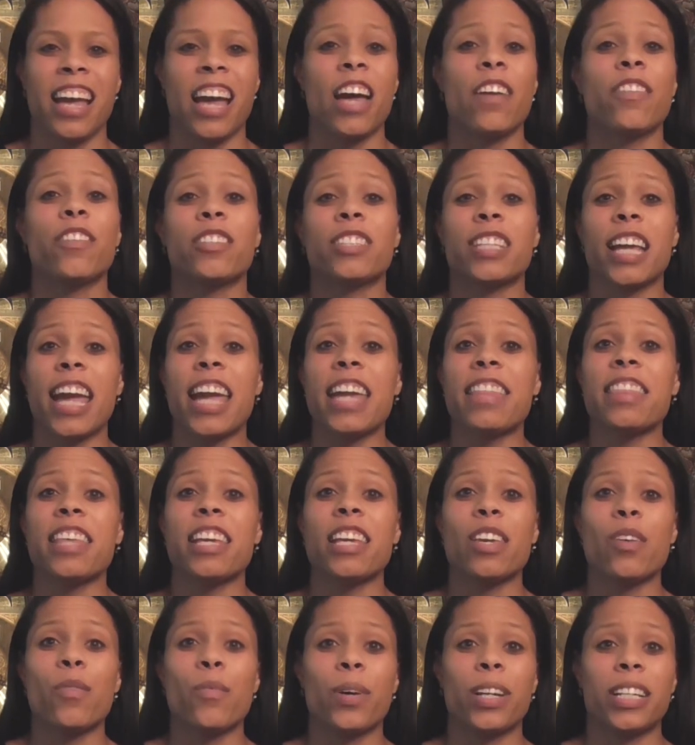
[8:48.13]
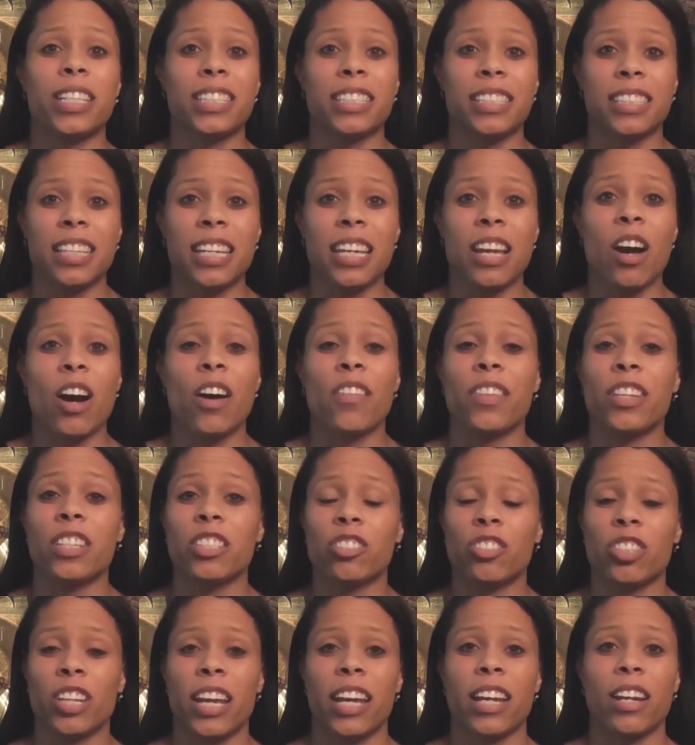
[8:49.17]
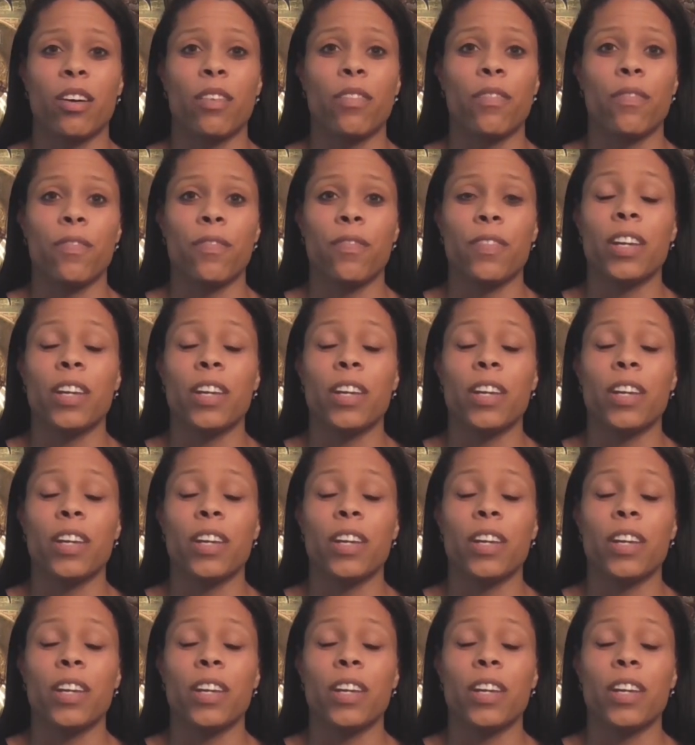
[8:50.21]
And if there's anything you want to see on this channel,